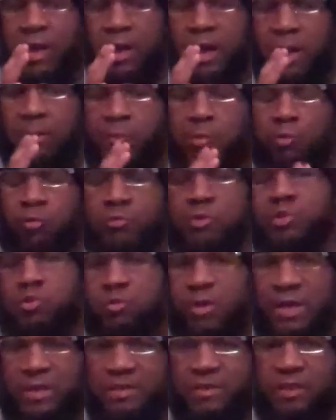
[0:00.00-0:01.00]
I'm going to
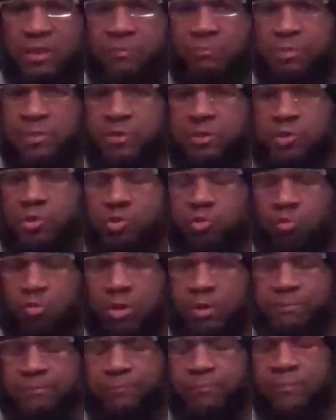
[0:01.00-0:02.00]
try to keep it
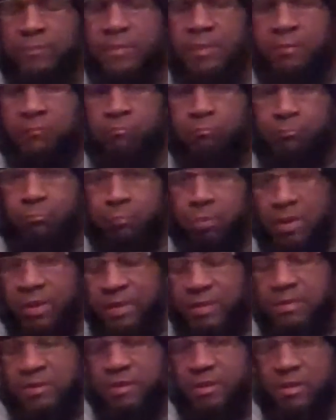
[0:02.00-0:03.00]
short,
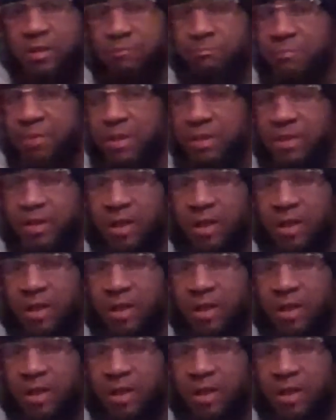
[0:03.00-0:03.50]
but it may